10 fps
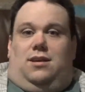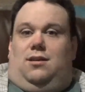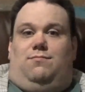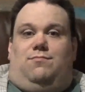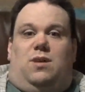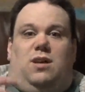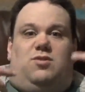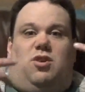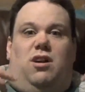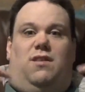I'm
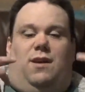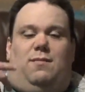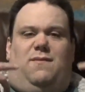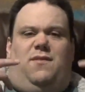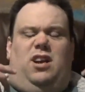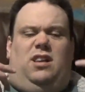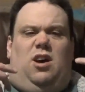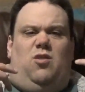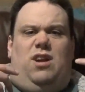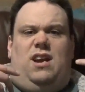sorry if I'm not very
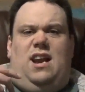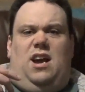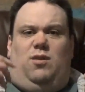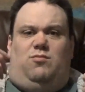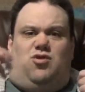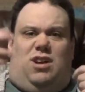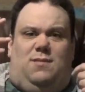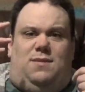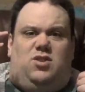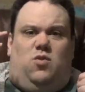loud right now. I'm trying to
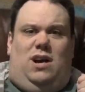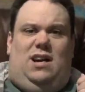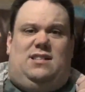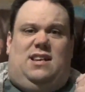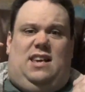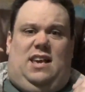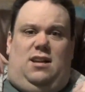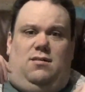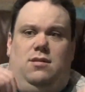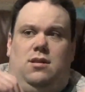be as quiet as I can.